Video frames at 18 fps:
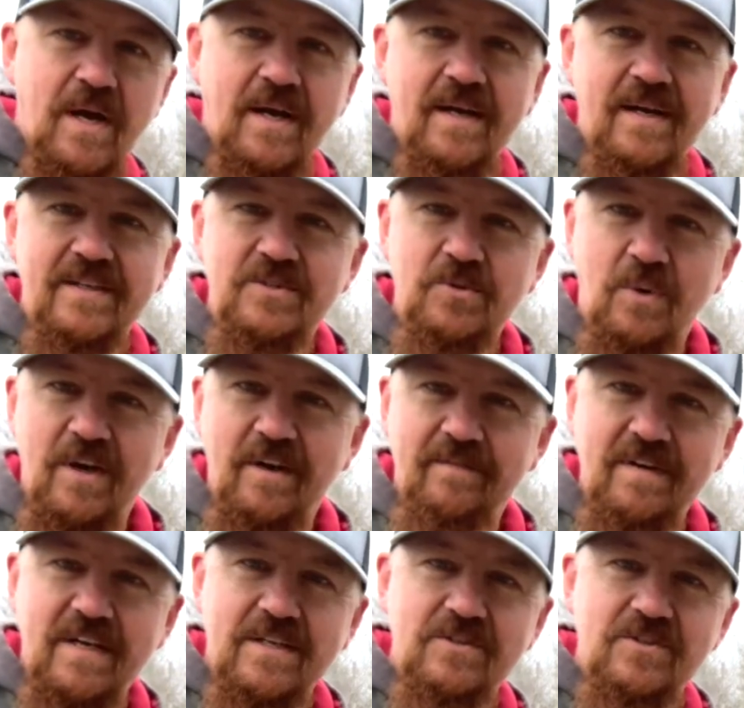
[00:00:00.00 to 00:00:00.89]

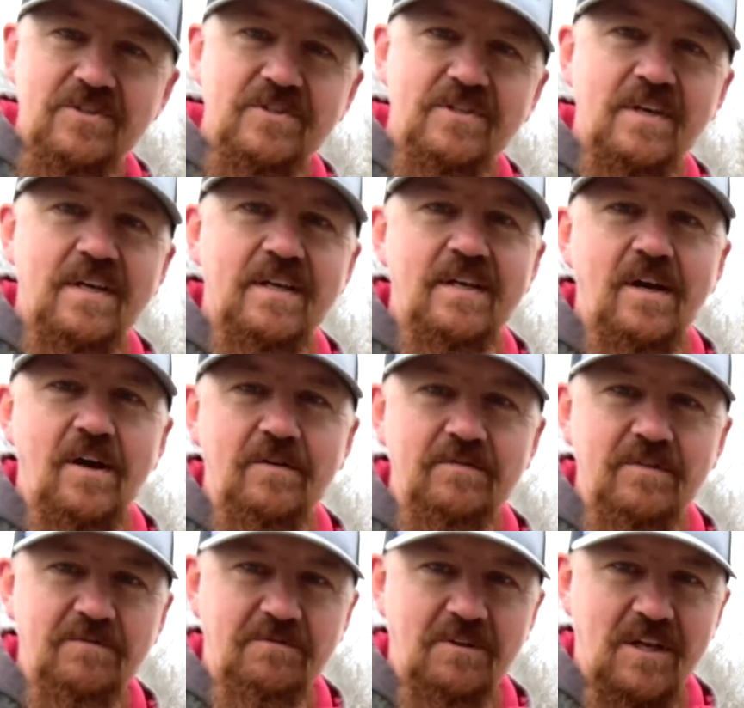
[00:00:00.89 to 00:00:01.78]
12-inch
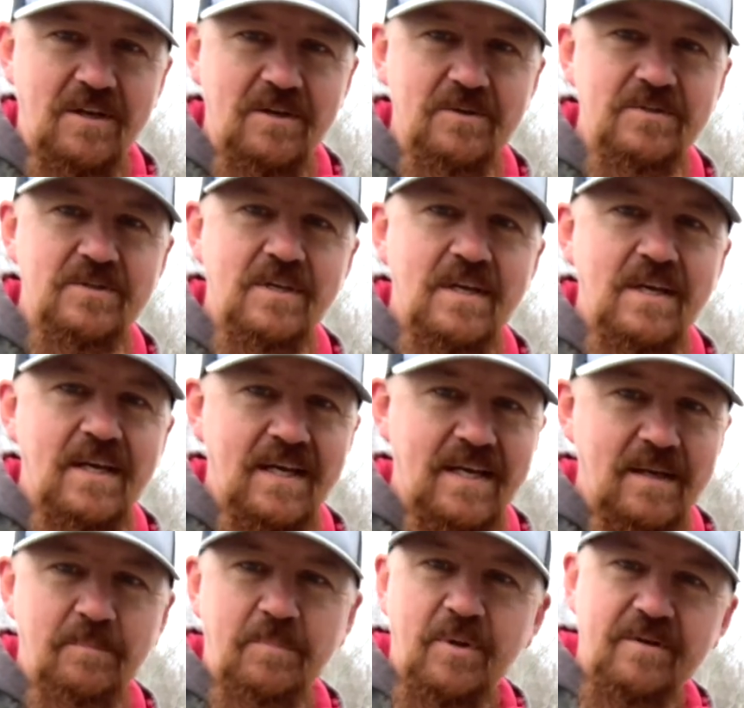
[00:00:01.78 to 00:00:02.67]
overflows,
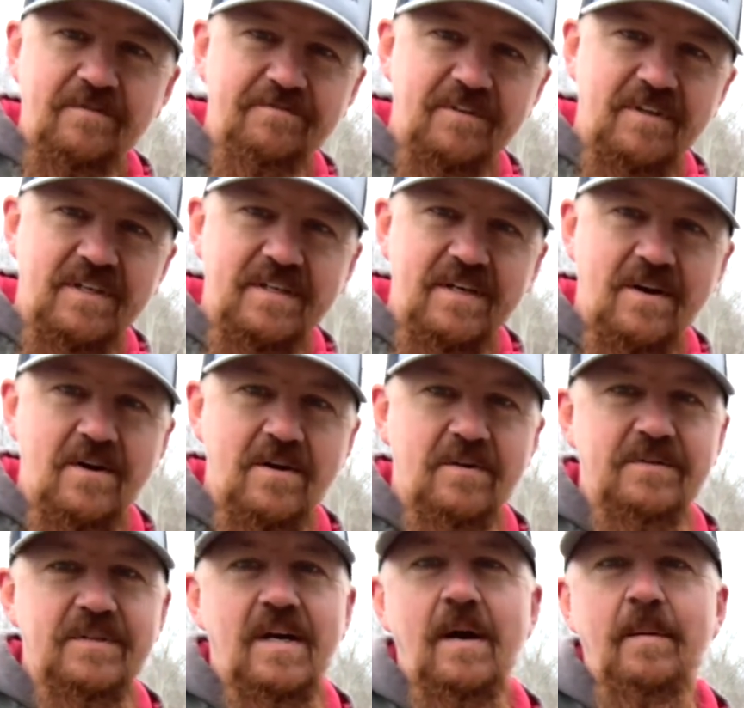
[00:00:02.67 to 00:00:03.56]
and then put a foot of dirt
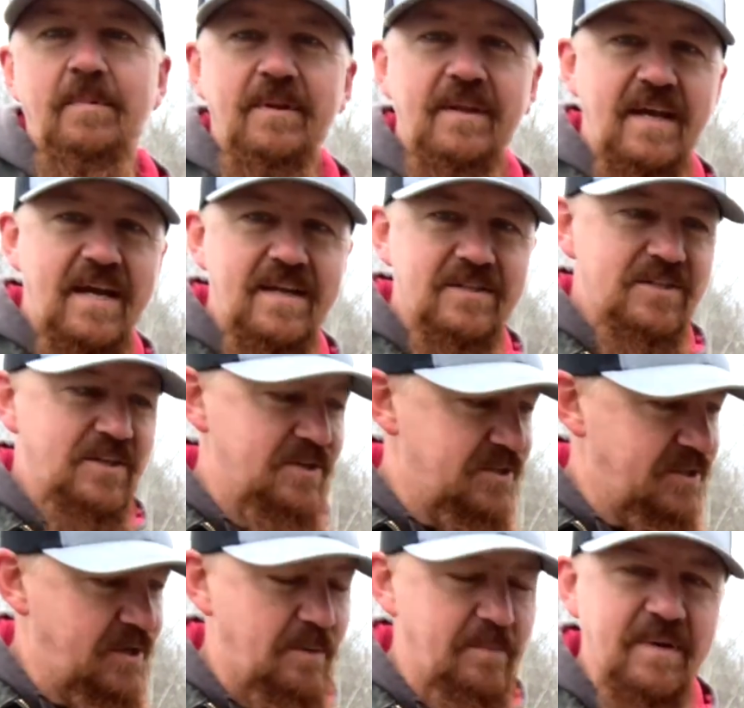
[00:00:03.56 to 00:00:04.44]
on top of that, so
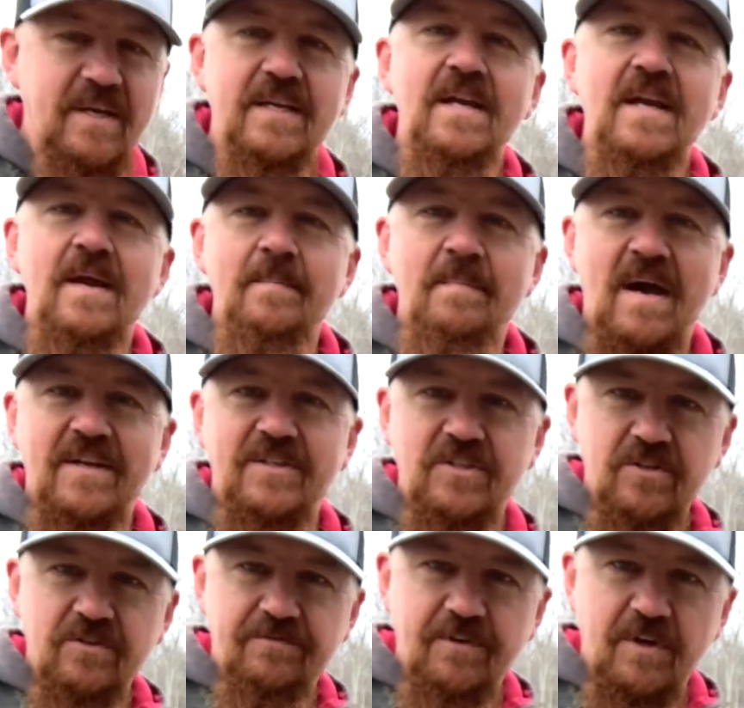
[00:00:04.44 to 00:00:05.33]
you're going to be about
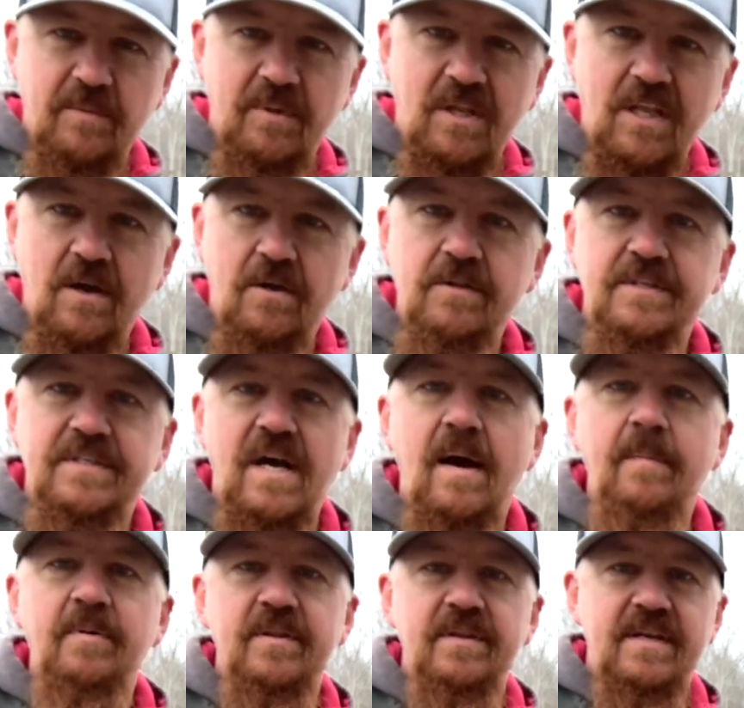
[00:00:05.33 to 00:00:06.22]
2 foot below the
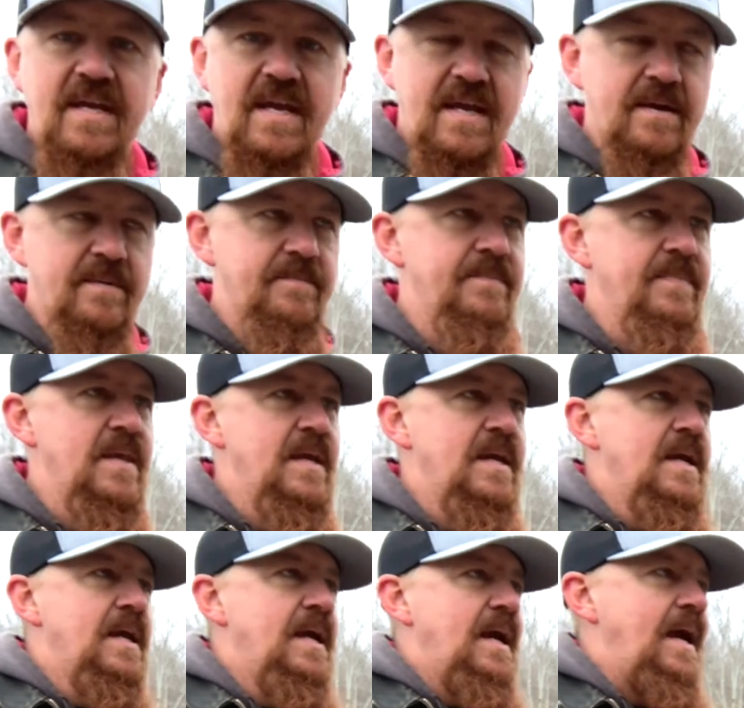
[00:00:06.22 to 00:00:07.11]
top of the dam.
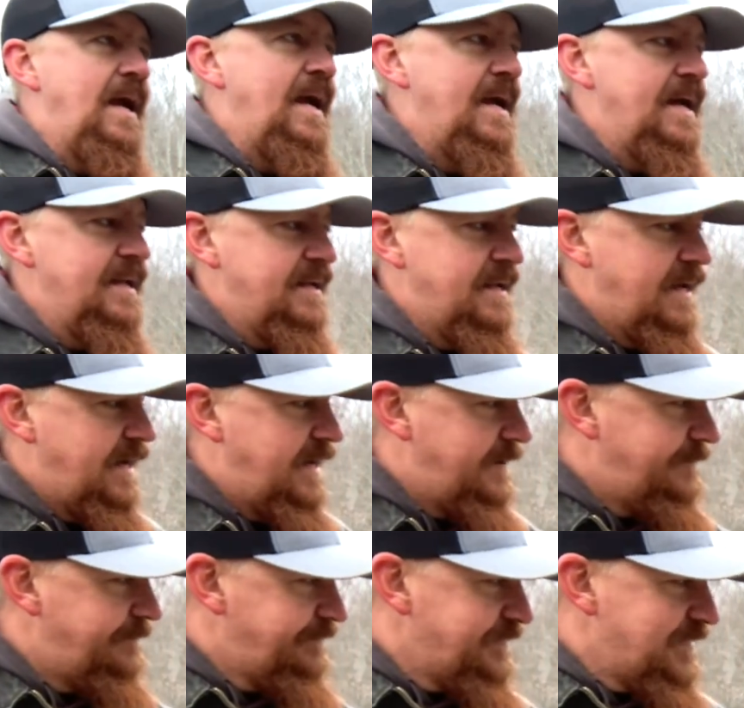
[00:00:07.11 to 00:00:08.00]
And
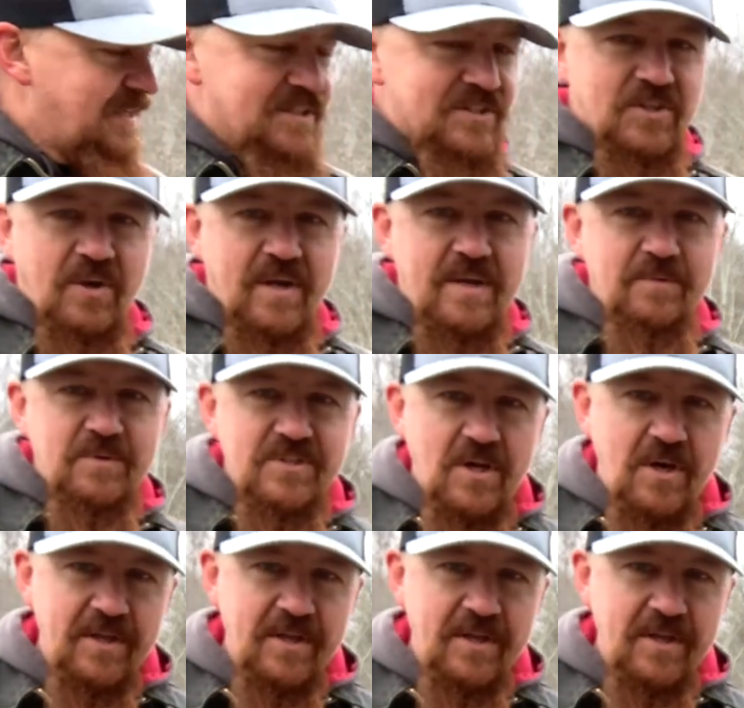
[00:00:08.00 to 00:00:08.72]
so he was